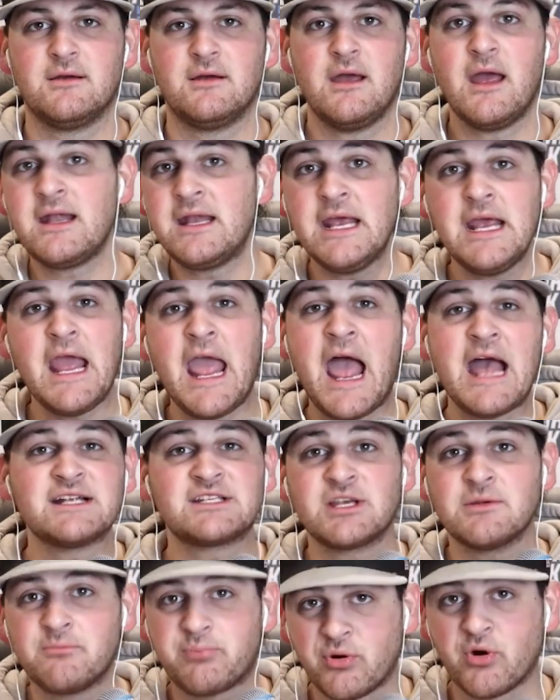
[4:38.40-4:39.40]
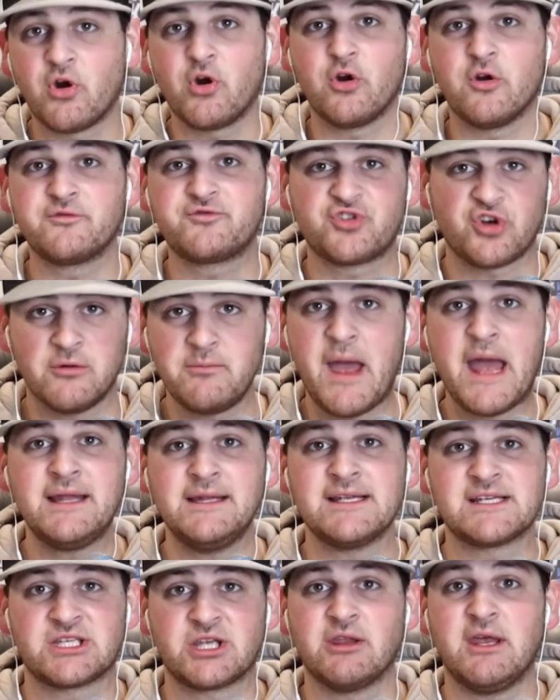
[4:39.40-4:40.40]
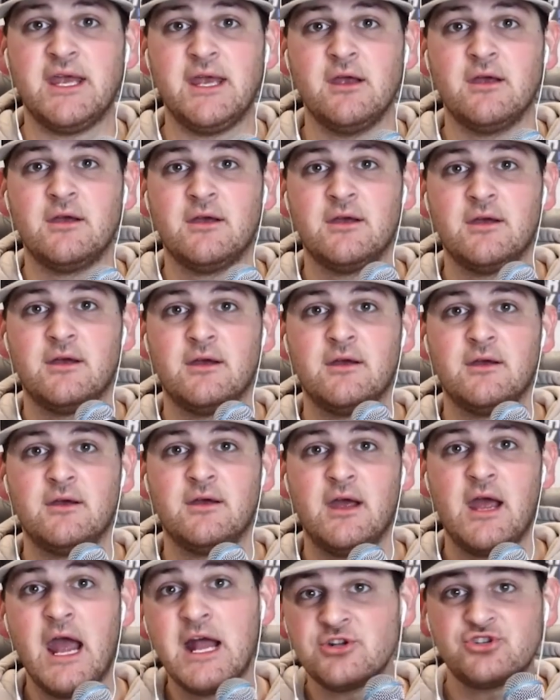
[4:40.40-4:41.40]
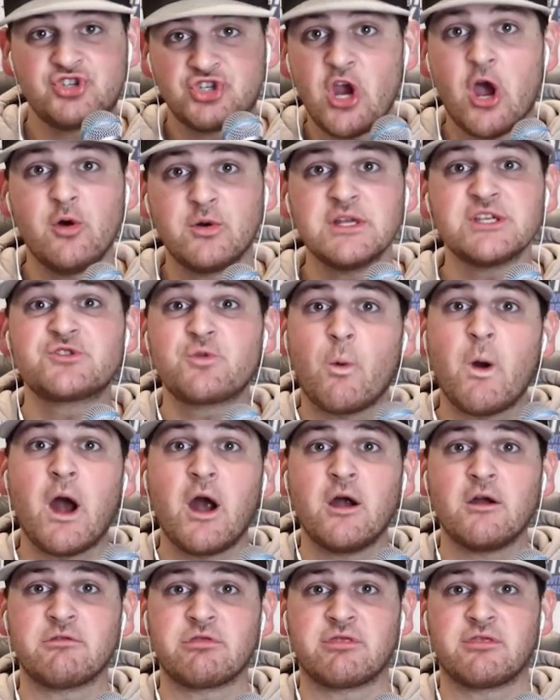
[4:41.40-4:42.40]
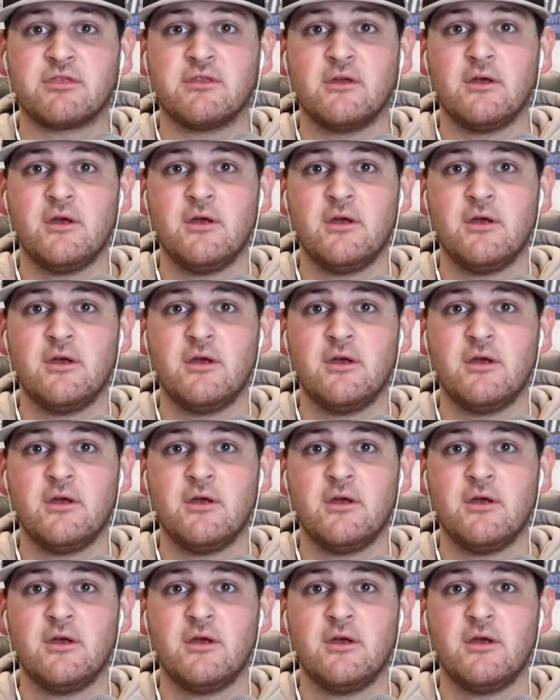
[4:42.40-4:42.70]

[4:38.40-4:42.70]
And he has improved tremendously and showed his worth.